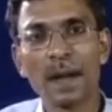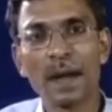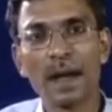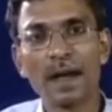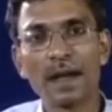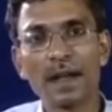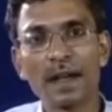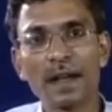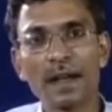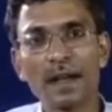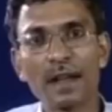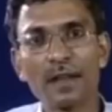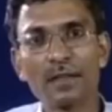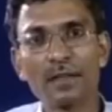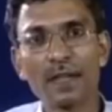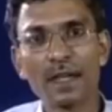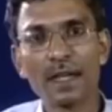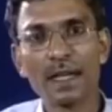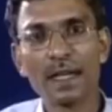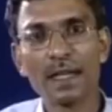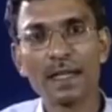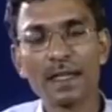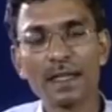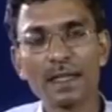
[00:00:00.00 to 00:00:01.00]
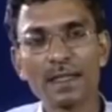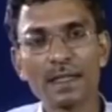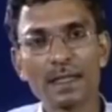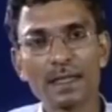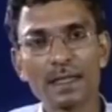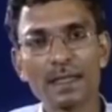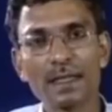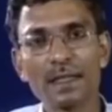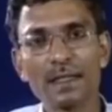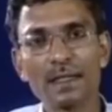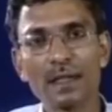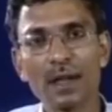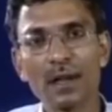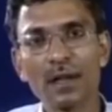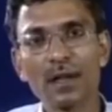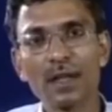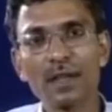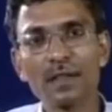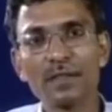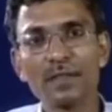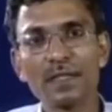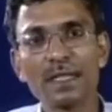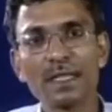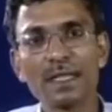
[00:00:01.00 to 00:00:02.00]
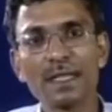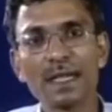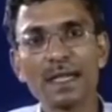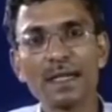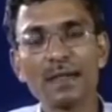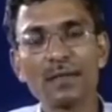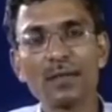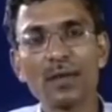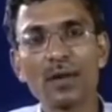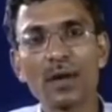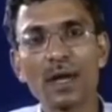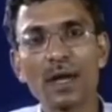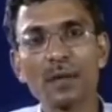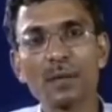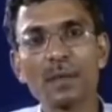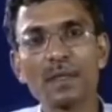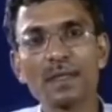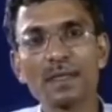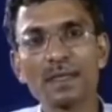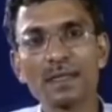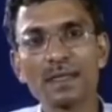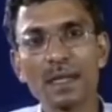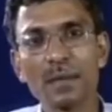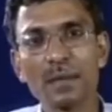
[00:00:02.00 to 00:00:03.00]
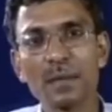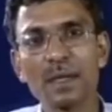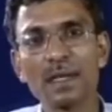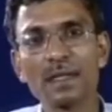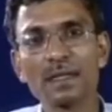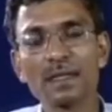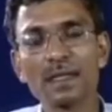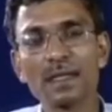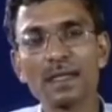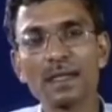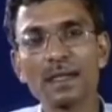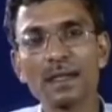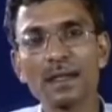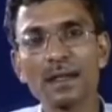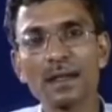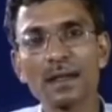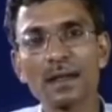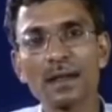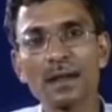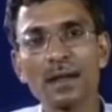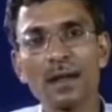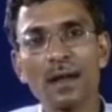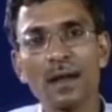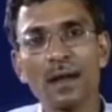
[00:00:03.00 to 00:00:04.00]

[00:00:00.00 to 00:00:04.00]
And if the heat rejection is not efficient, what happens is temperature